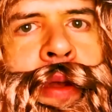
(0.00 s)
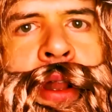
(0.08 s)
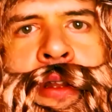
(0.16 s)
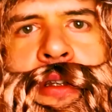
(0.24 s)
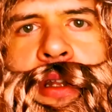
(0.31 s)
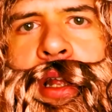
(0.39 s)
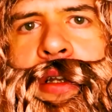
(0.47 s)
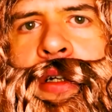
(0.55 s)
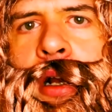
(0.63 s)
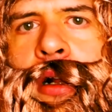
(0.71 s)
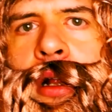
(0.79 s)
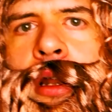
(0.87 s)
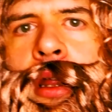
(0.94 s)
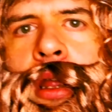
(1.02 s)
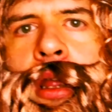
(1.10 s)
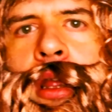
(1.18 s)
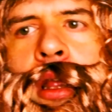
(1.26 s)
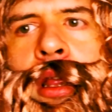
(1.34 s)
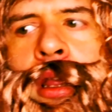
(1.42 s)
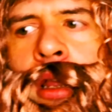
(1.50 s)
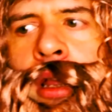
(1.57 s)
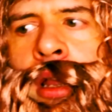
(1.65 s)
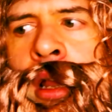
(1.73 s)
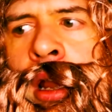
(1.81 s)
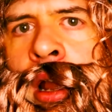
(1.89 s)
bit into that chocolate,
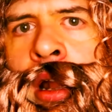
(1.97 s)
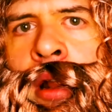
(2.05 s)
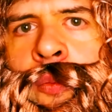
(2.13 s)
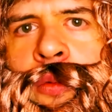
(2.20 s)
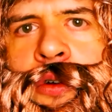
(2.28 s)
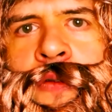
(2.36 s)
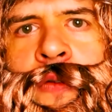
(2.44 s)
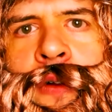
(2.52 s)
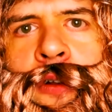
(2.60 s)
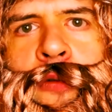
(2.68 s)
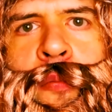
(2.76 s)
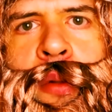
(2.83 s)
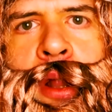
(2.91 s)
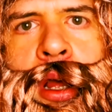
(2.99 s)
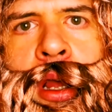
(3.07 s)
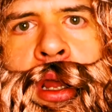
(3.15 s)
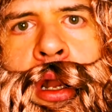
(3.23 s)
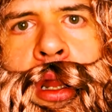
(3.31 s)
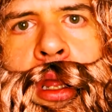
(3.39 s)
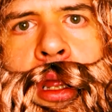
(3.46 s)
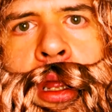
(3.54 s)
and it was full of blood.